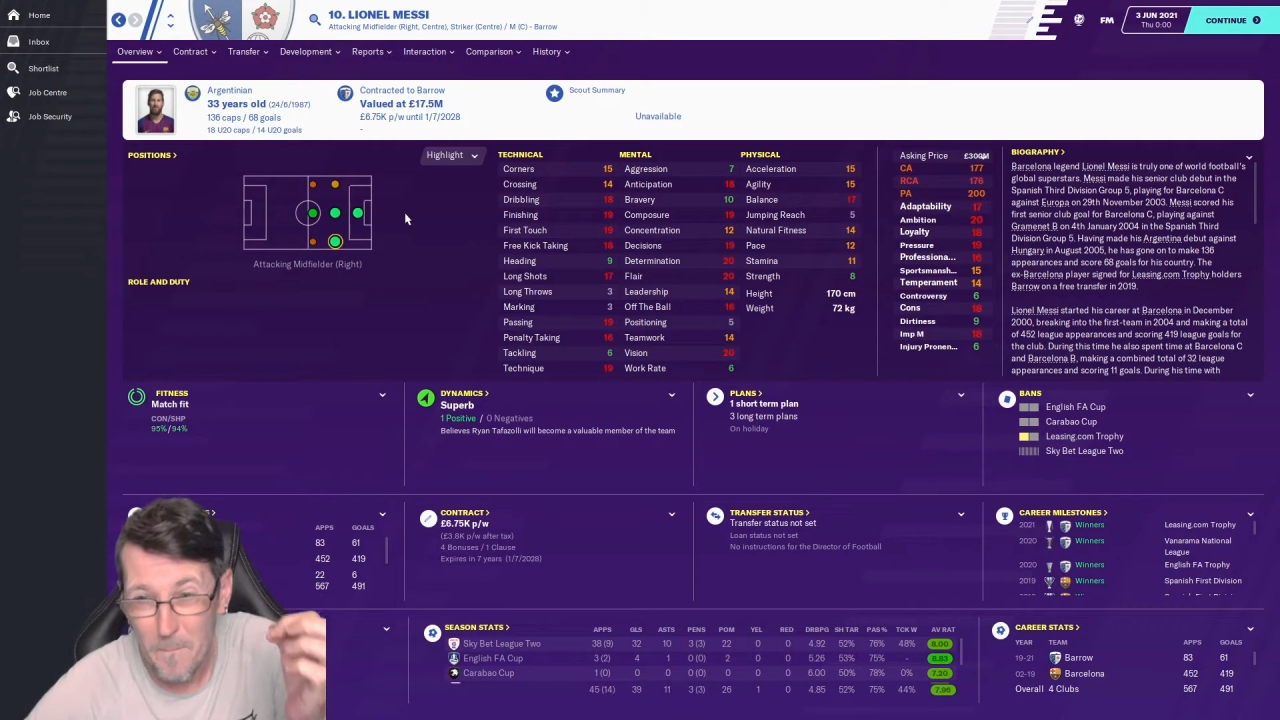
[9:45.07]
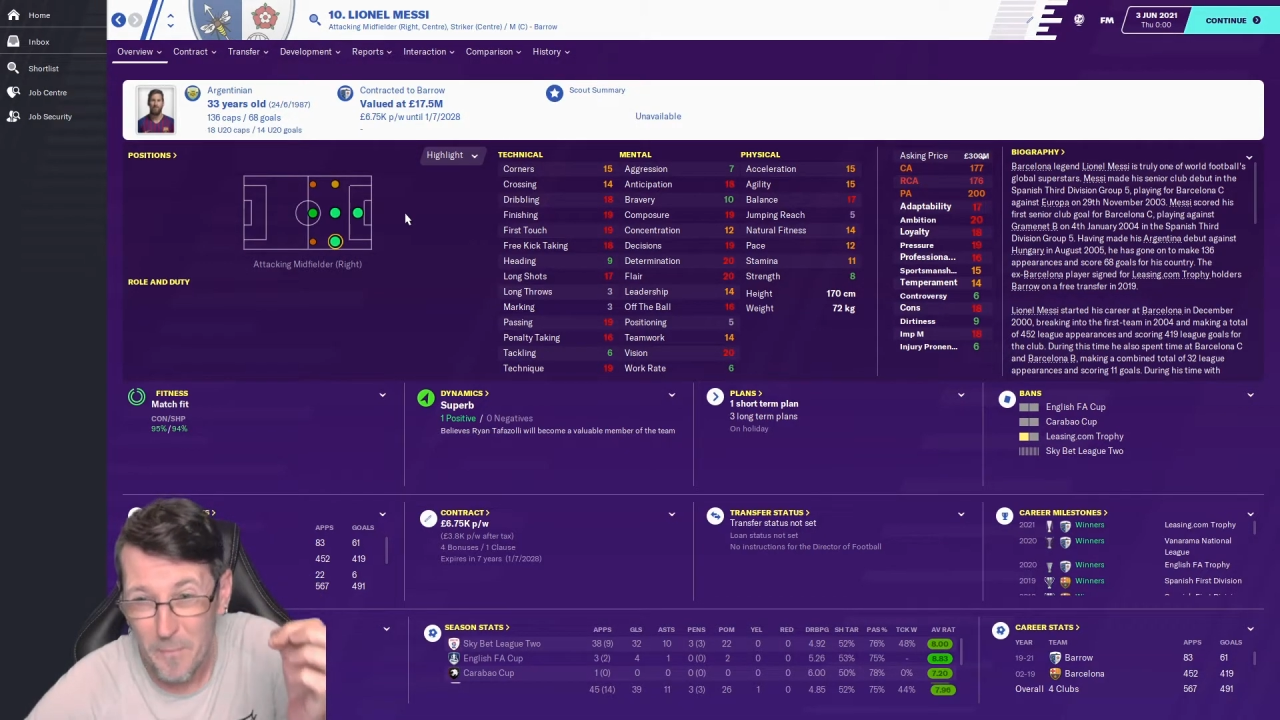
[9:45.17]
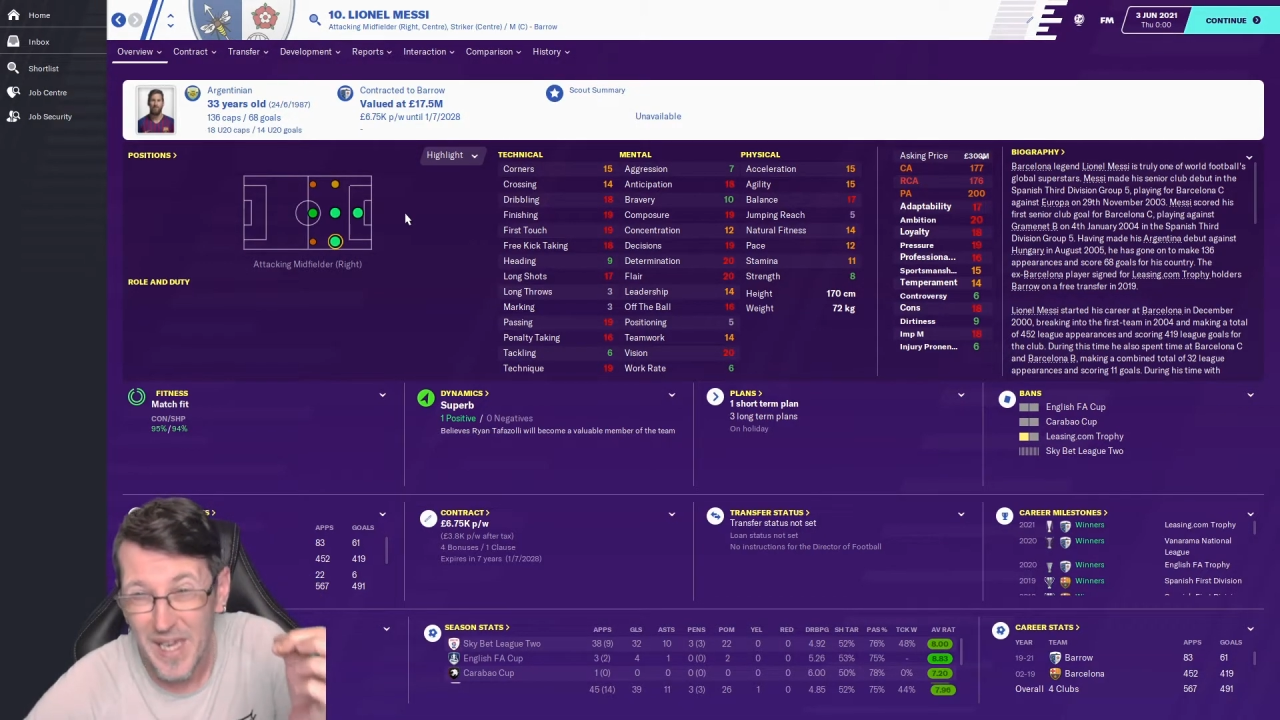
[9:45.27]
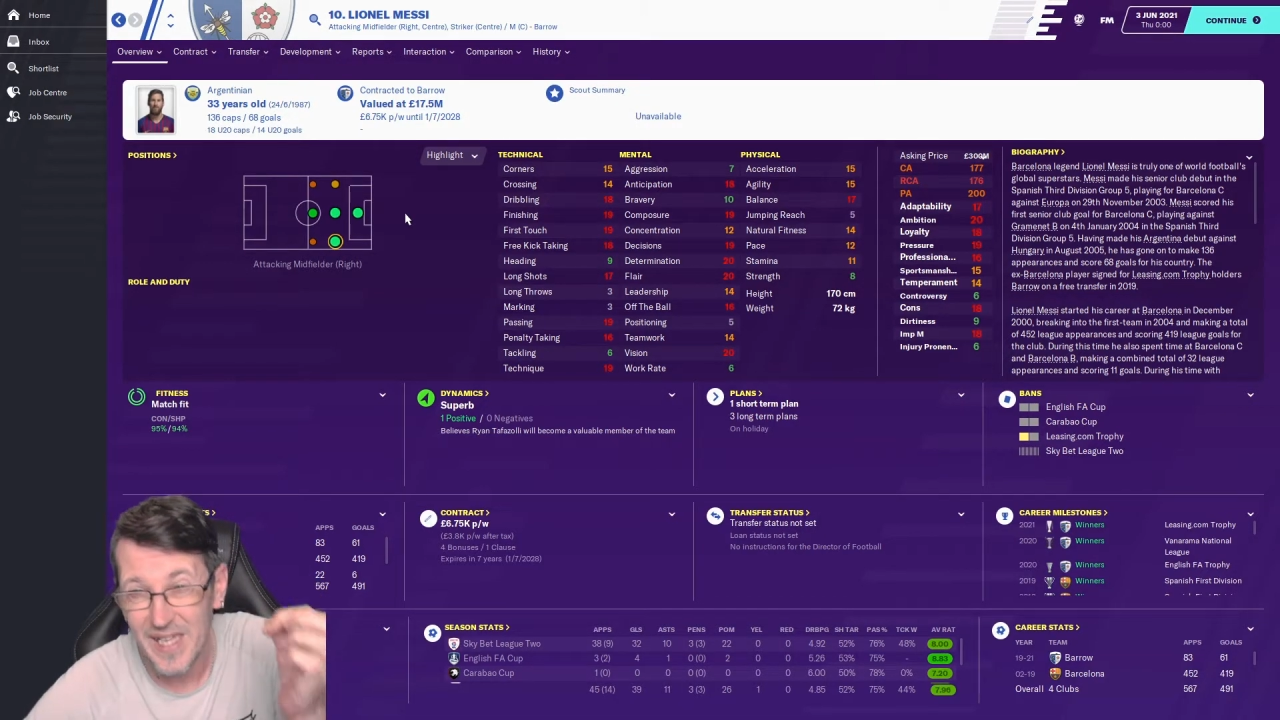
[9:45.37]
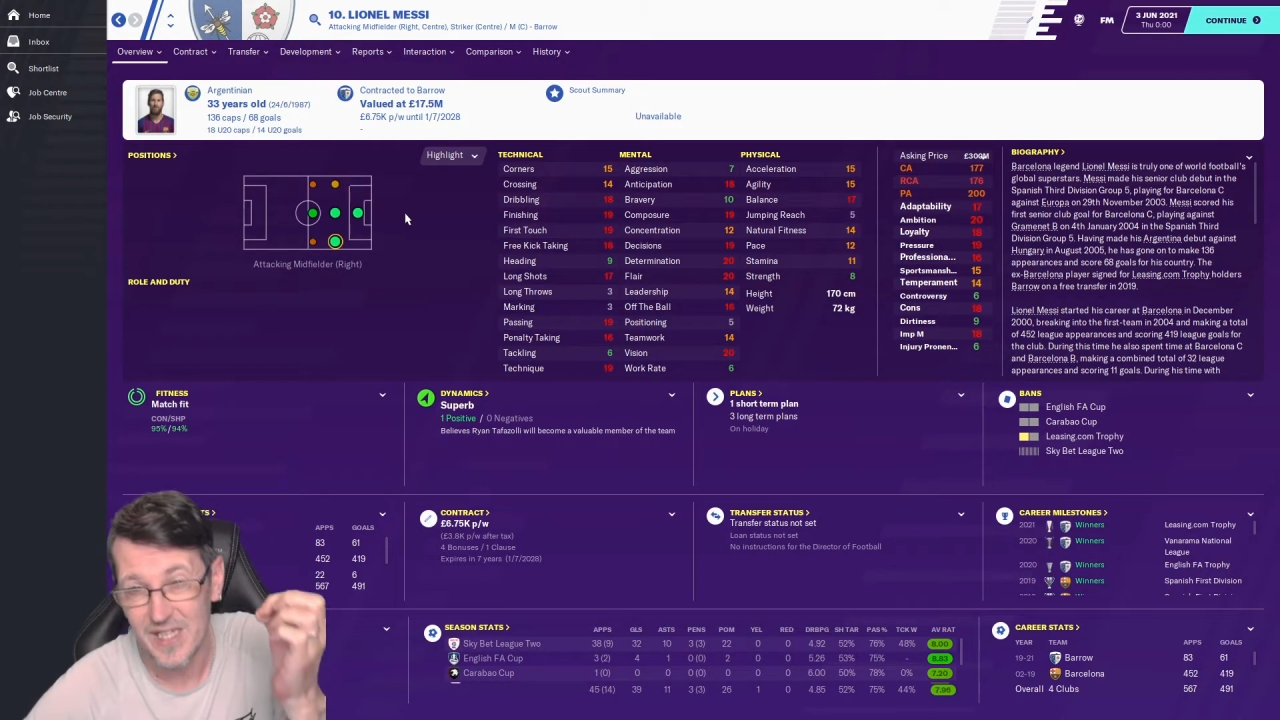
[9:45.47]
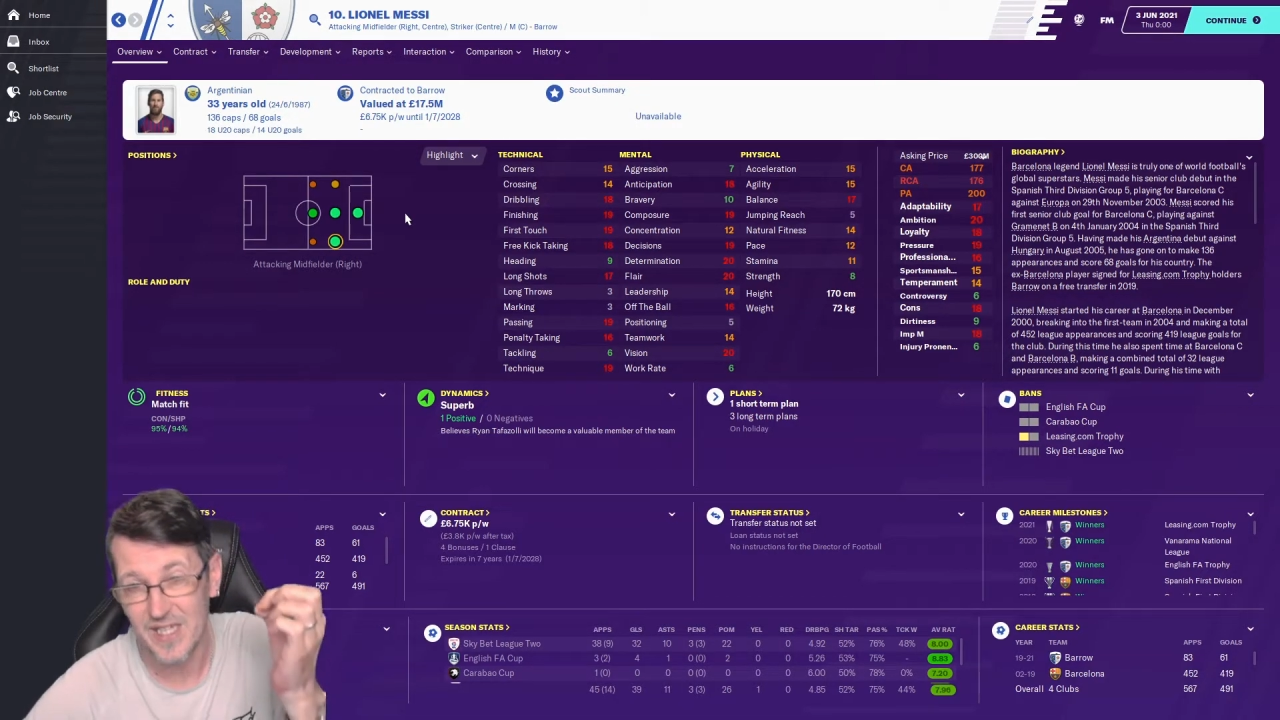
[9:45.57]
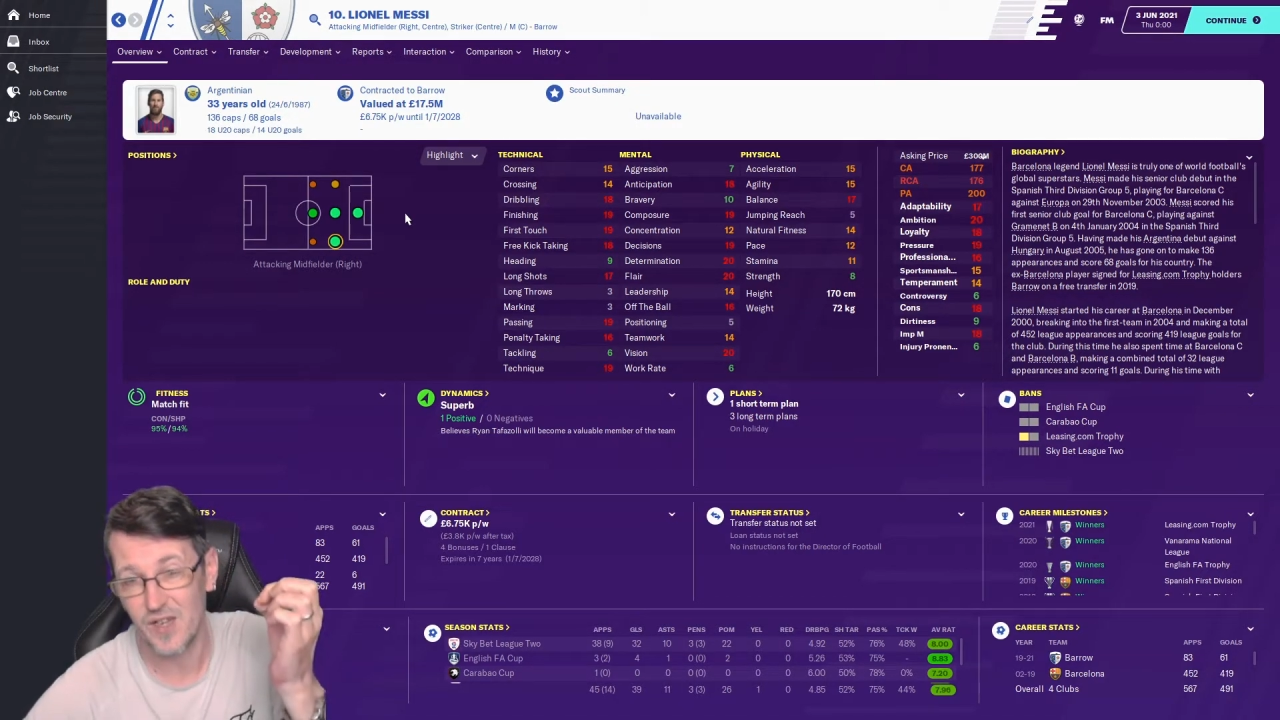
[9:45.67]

Beast